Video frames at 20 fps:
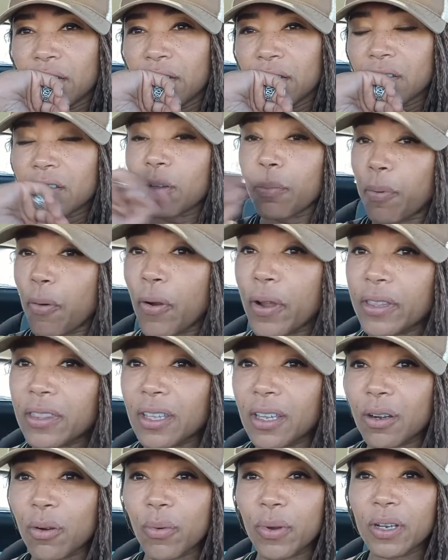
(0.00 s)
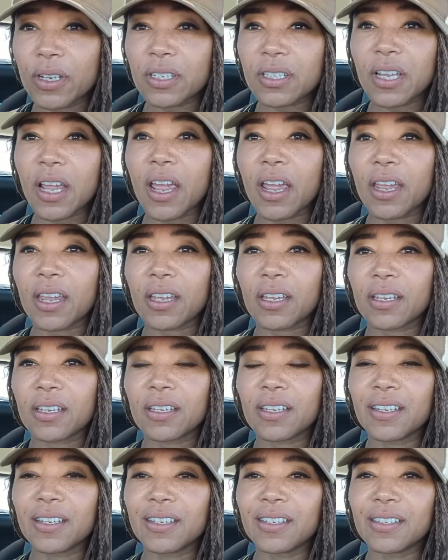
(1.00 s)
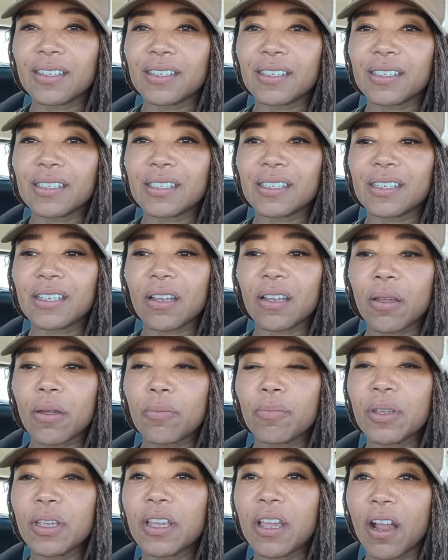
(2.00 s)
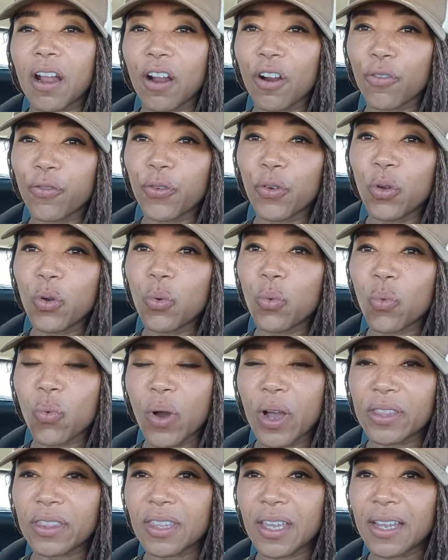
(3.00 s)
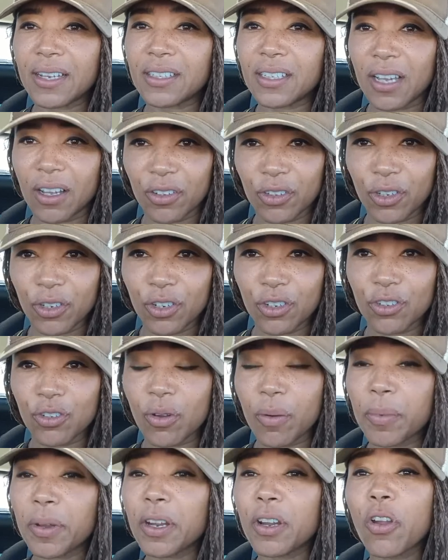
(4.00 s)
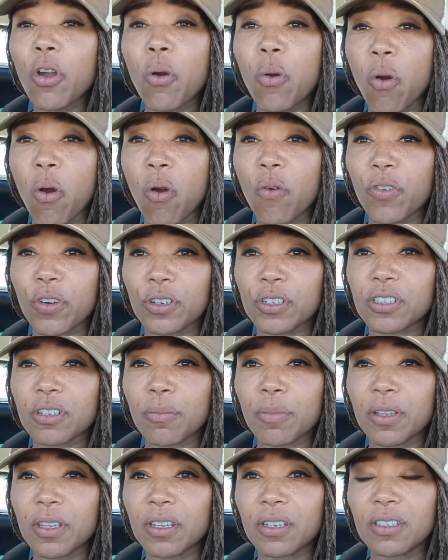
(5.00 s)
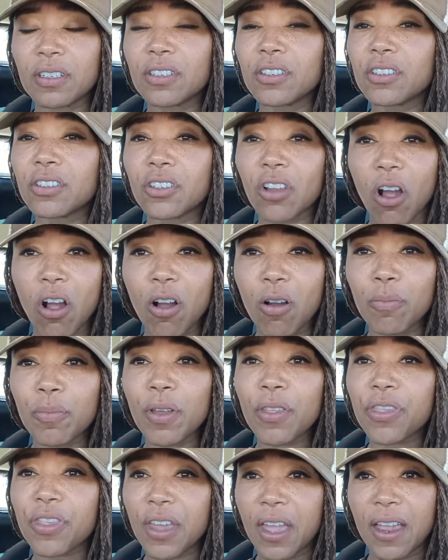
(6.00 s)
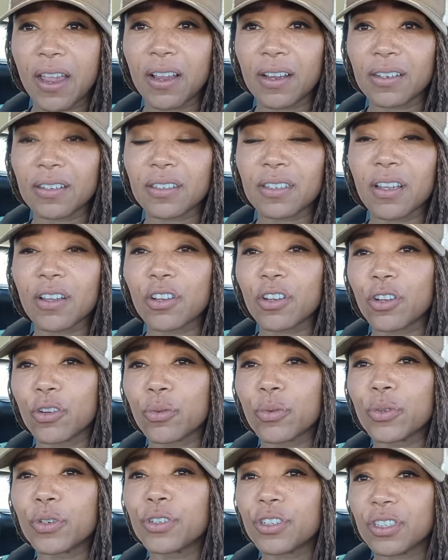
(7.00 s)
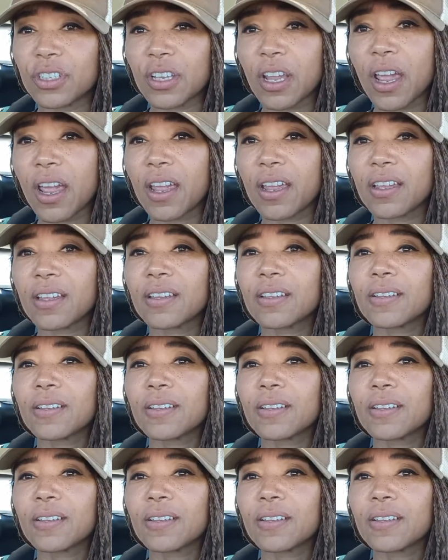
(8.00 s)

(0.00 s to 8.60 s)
The point that I want to say is be careful what they tell you to do. I'm going to go over some of these dumb things that gurus say